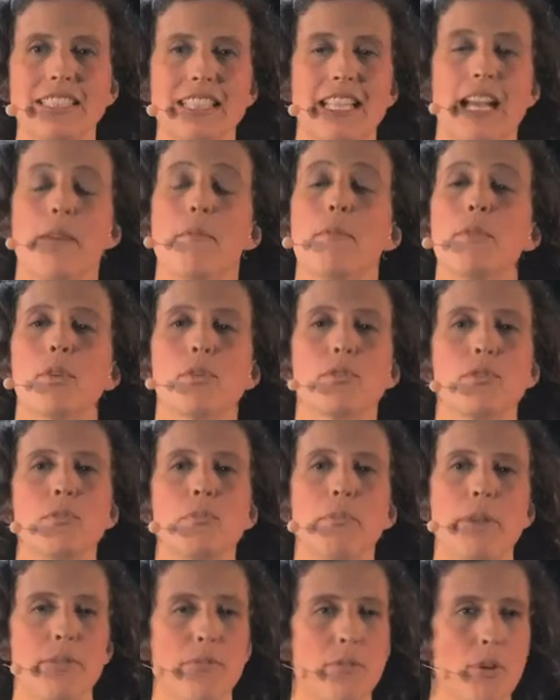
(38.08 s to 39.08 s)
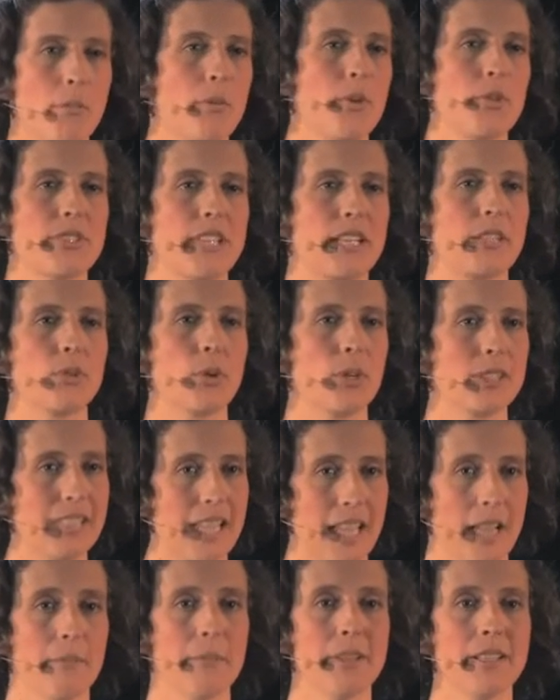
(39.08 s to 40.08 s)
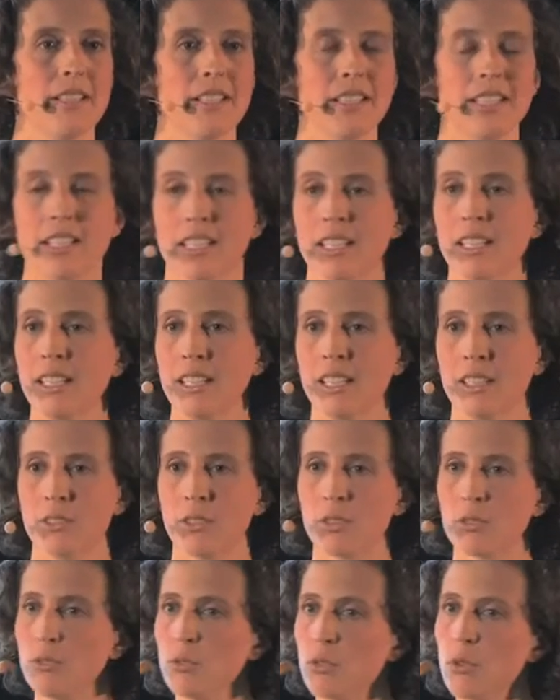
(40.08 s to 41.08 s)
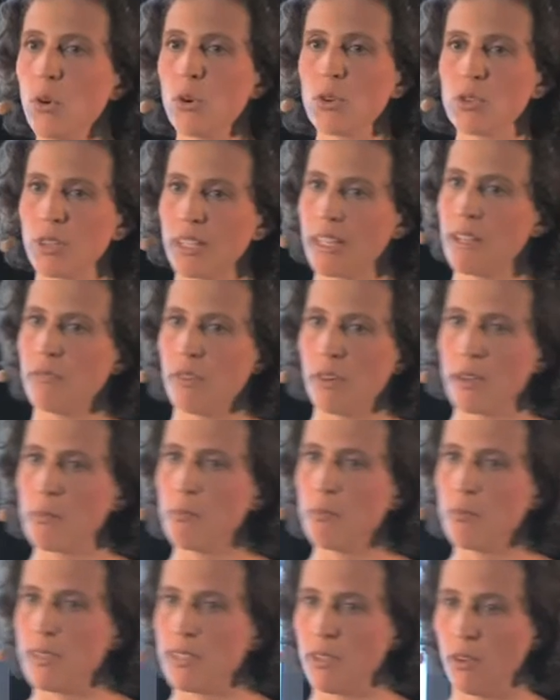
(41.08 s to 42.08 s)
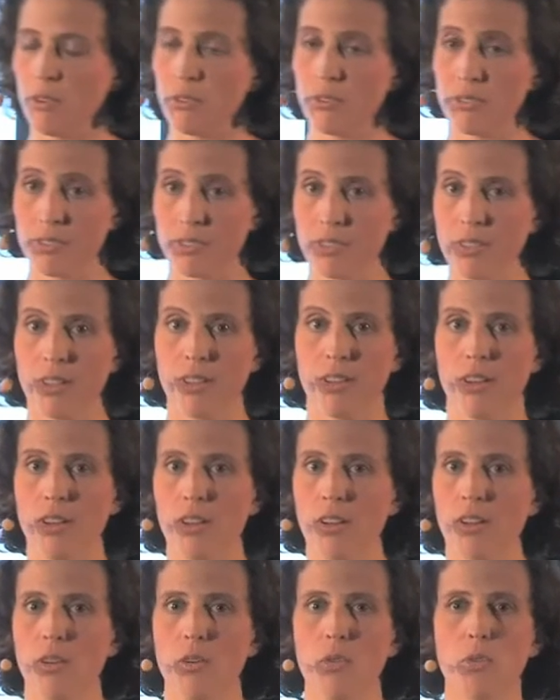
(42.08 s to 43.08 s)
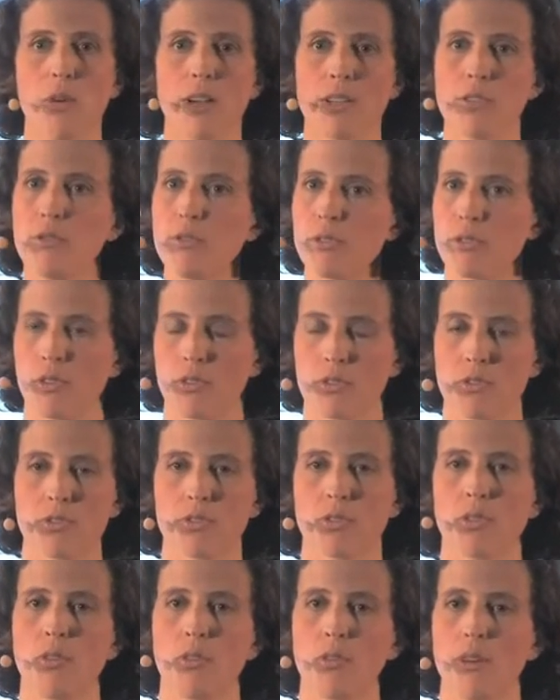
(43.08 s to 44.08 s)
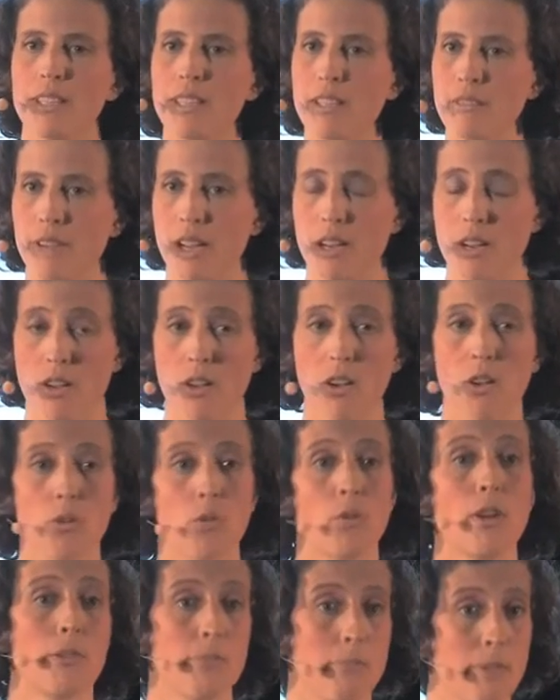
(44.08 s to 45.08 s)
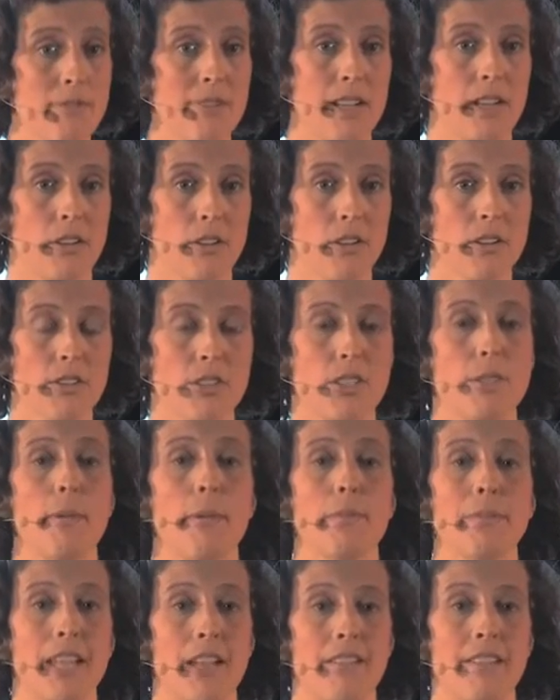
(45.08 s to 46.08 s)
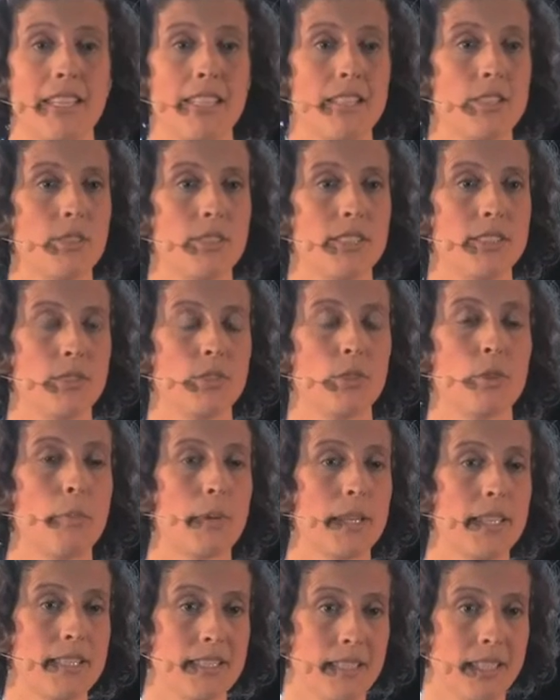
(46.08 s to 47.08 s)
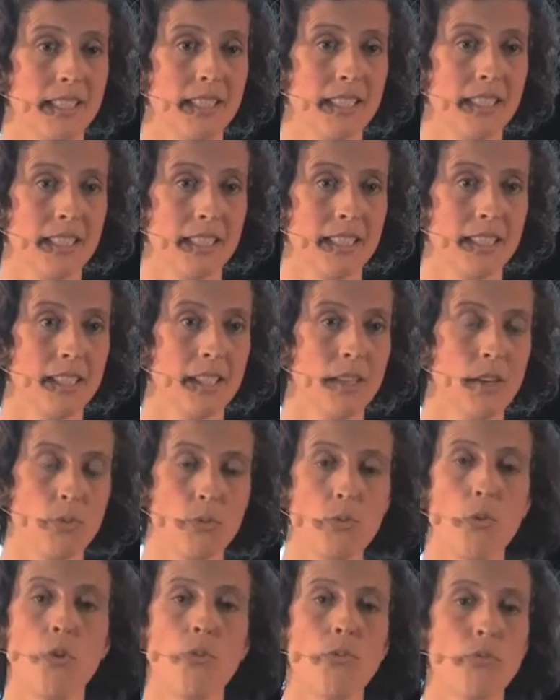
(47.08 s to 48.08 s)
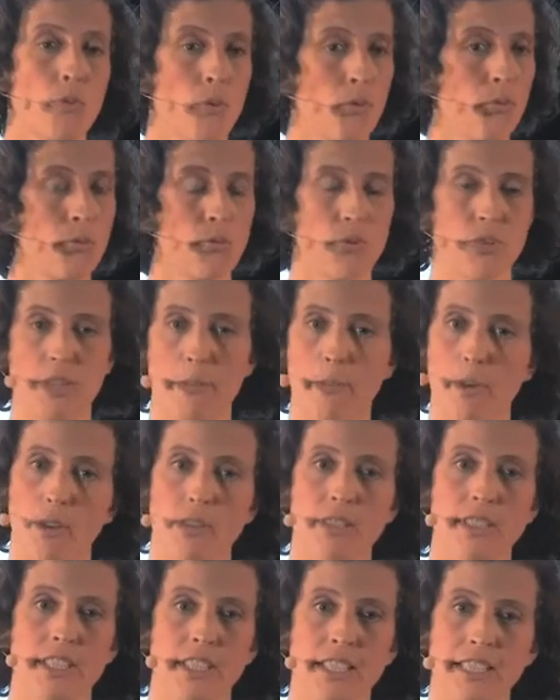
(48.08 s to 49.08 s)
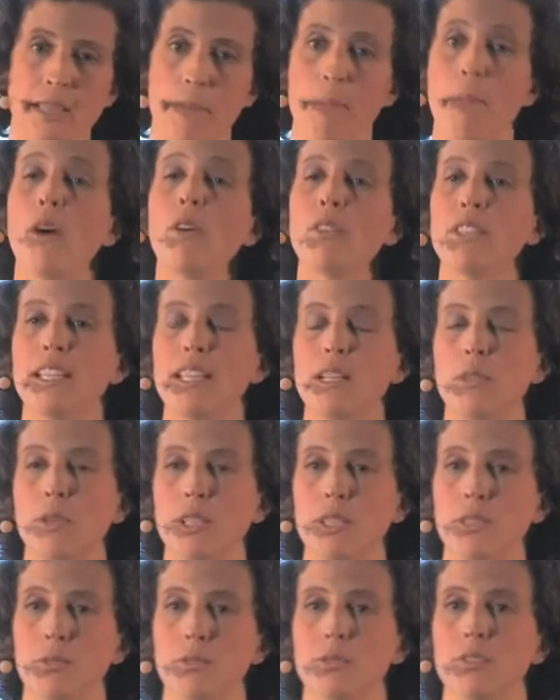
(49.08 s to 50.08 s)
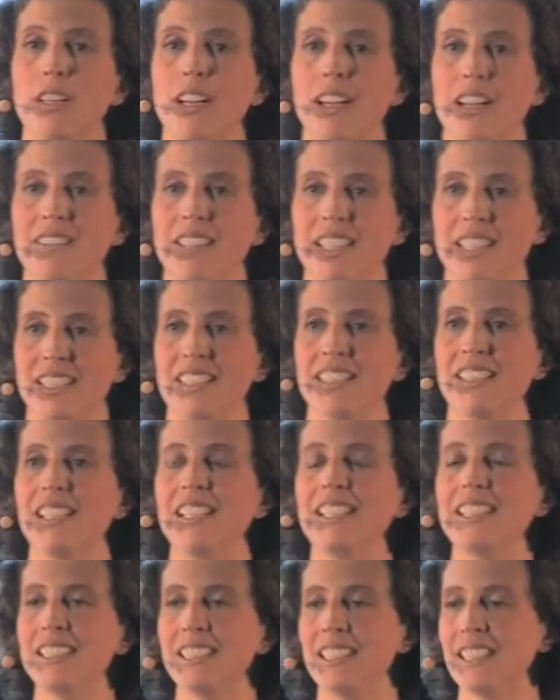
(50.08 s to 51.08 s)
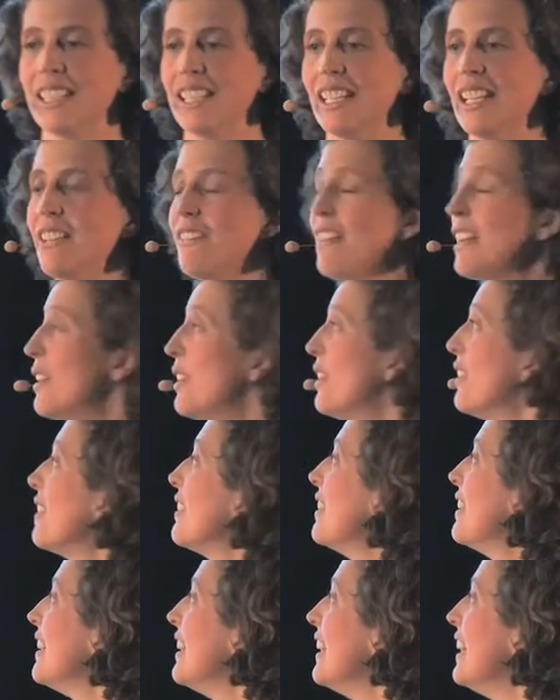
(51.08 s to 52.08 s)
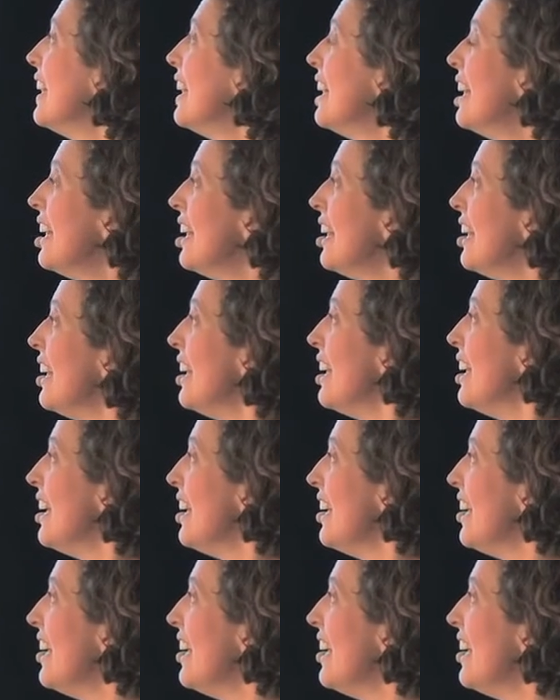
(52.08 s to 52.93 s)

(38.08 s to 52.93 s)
soul in a short term performance, in an exhausting rat race far from meaning, far from values, far from my values. I even worked in businesses where deep, deep down, I did not at all agree with the ethics and the values in place.